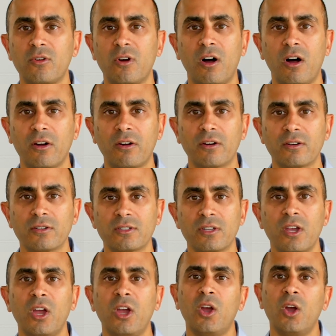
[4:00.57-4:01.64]
augers.
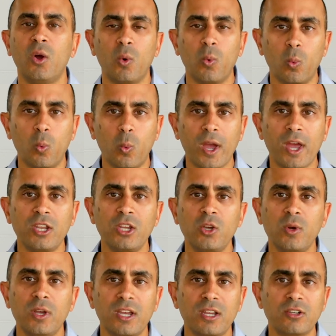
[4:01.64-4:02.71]
When you
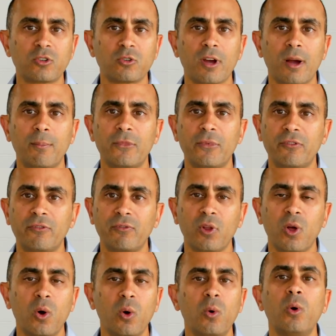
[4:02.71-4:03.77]
interrupt the
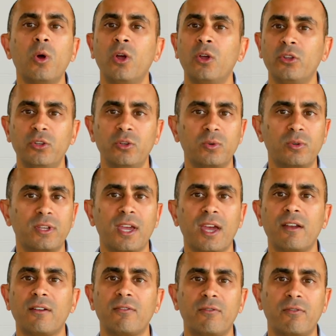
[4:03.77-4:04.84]
flow, you
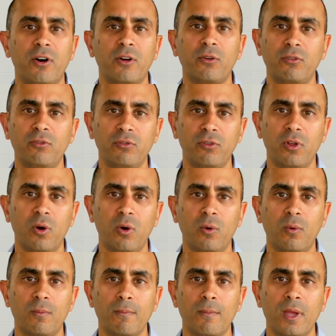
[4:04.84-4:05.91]
get funnel flow.
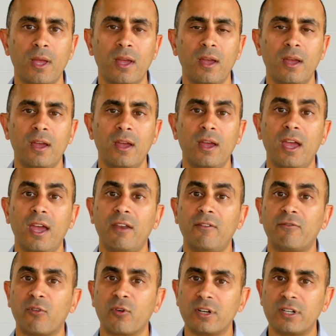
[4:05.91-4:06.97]
And
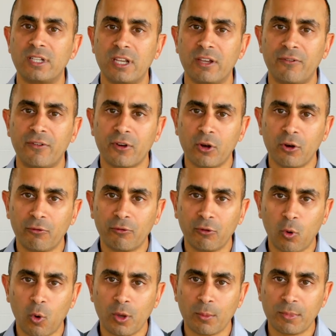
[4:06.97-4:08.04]
for difficult
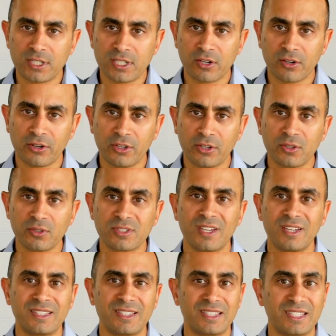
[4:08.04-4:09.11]
flowing materials,
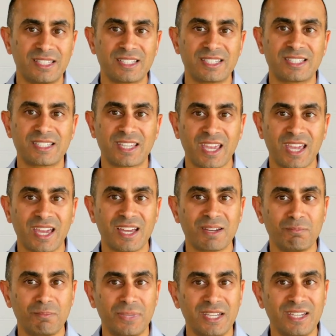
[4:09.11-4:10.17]
this
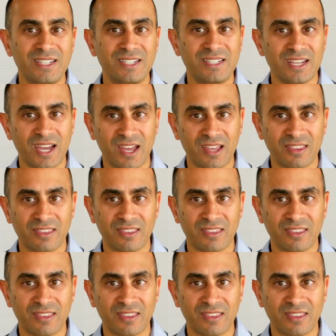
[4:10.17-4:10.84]
can be death,